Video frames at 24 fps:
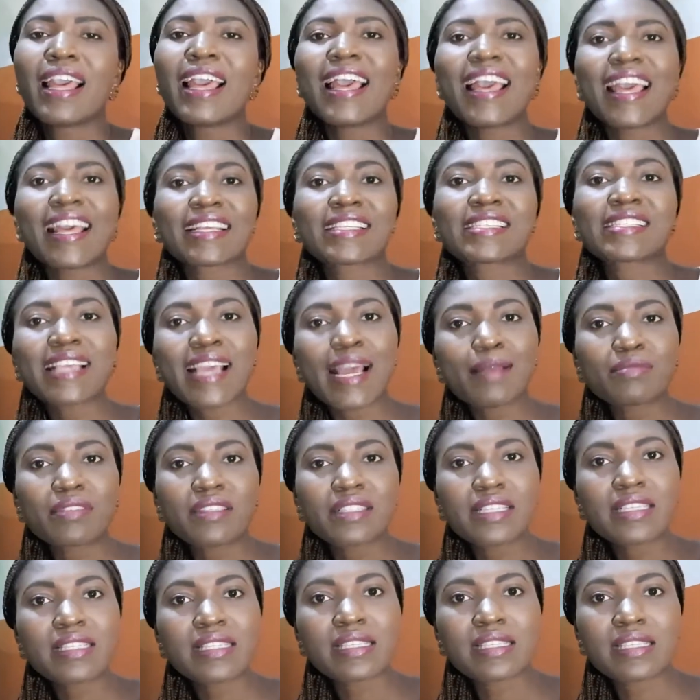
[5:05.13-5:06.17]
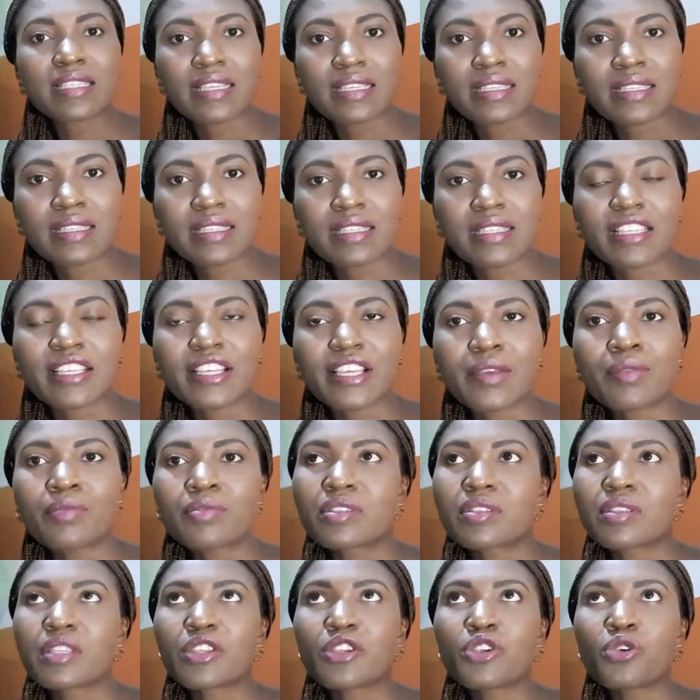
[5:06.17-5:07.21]
Except this cyst
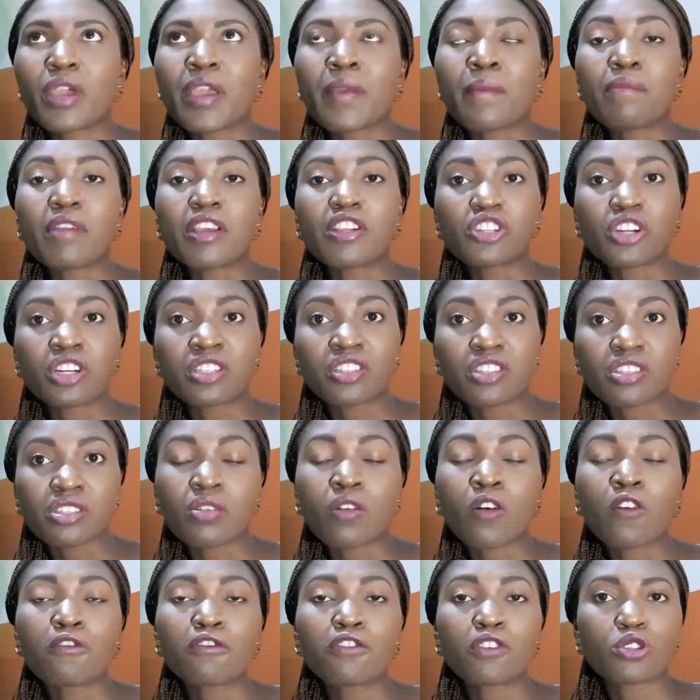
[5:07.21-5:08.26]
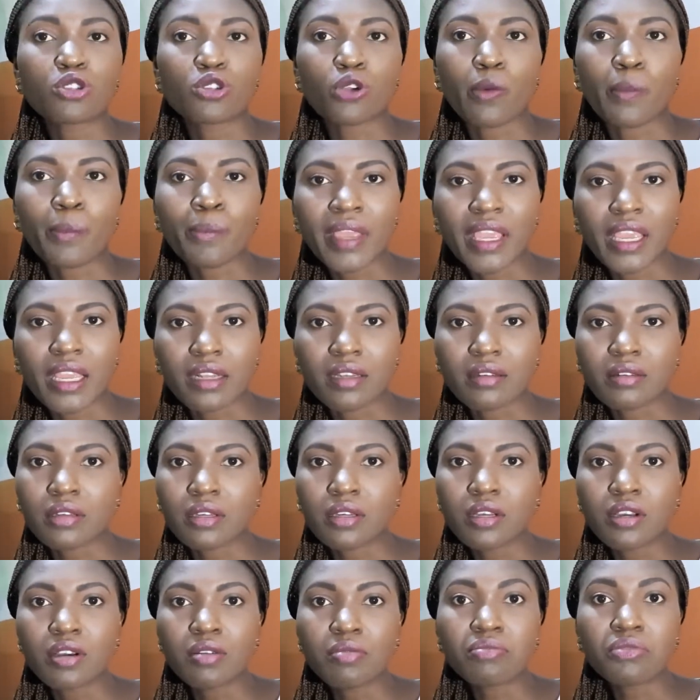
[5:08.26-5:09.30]
gives you a major discomfort or pain,
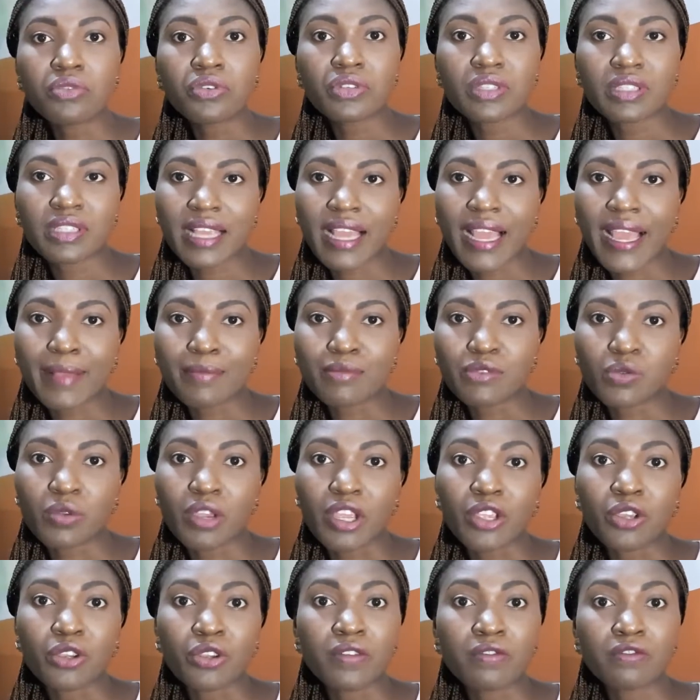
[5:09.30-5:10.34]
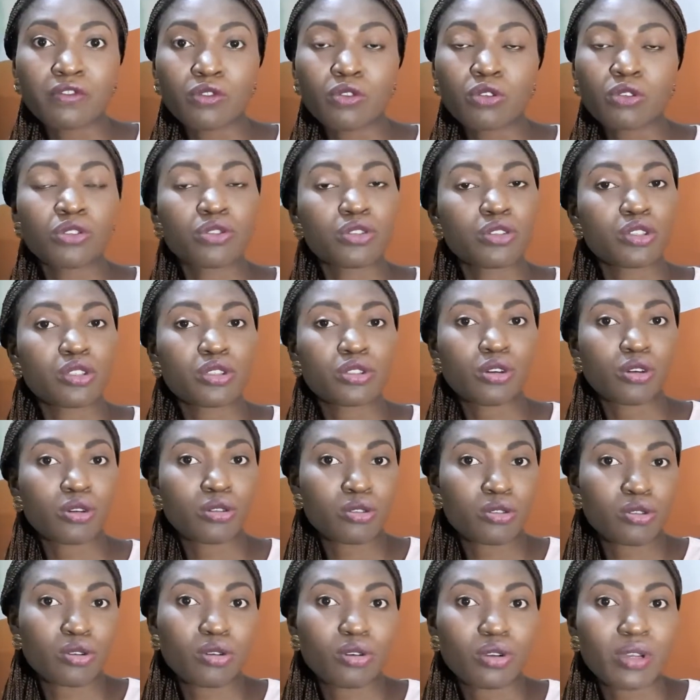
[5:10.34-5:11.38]
most times when you even go to the
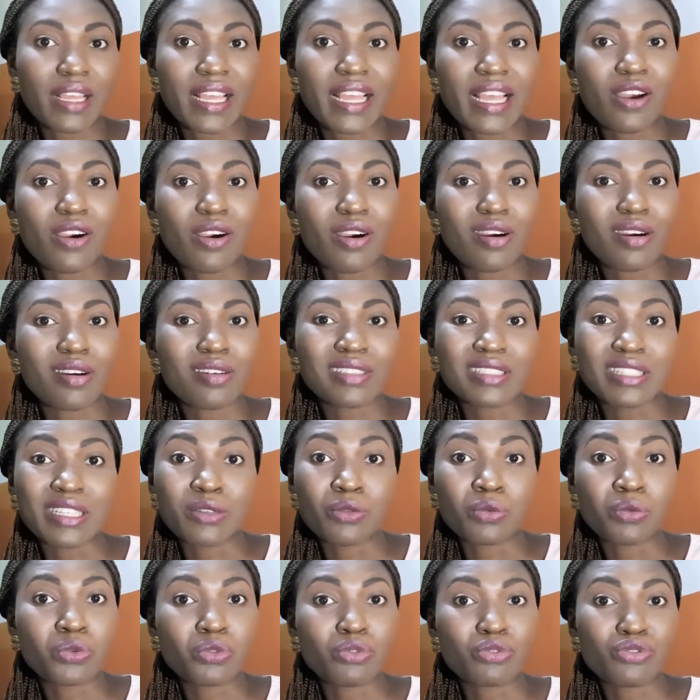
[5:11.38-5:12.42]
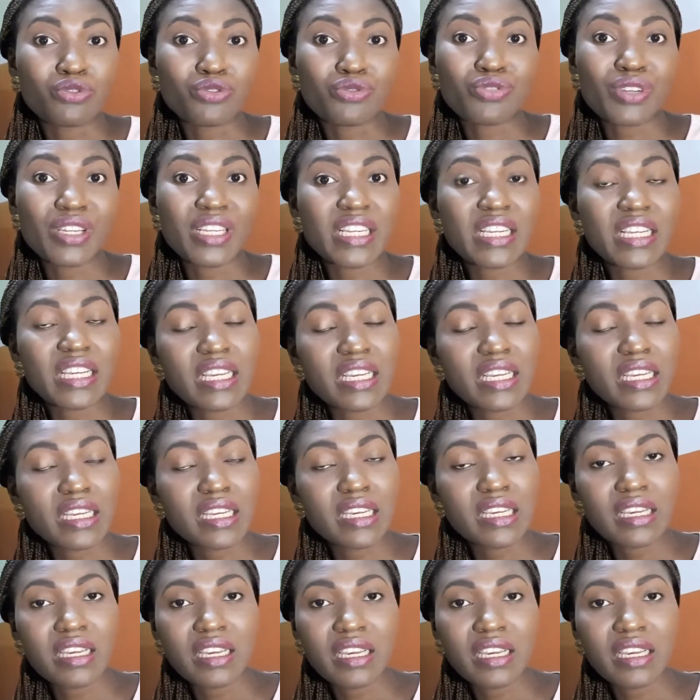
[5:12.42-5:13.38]
doctor, they would really